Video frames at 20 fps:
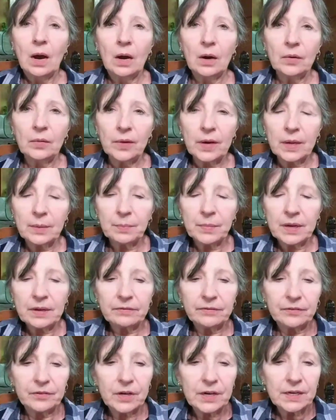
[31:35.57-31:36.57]
All right,
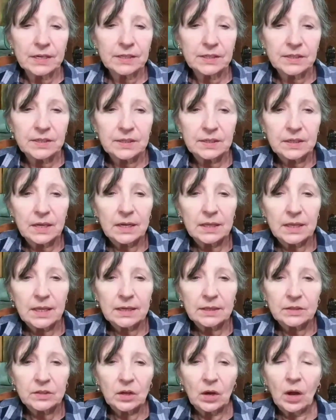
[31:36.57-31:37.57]
my friends,
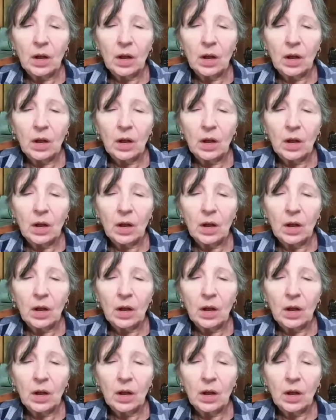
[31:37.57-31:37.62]
that's